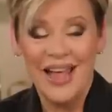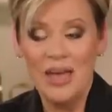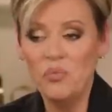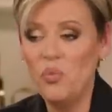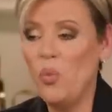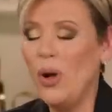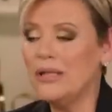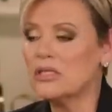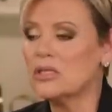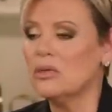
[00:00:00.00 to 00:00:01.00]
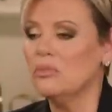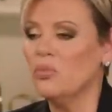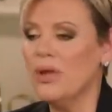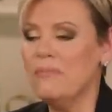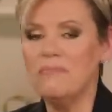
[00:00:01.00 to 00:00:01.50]
And once
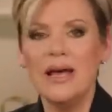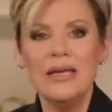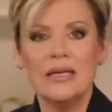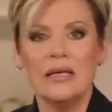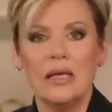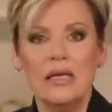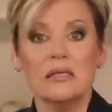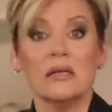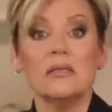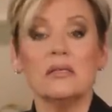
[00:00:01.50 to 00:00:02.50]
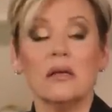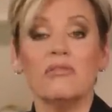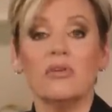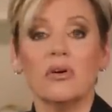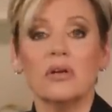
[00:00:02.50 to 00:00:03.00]
we make it, He's listening
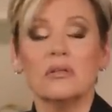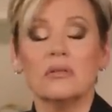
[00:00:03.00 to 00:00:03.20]
for it.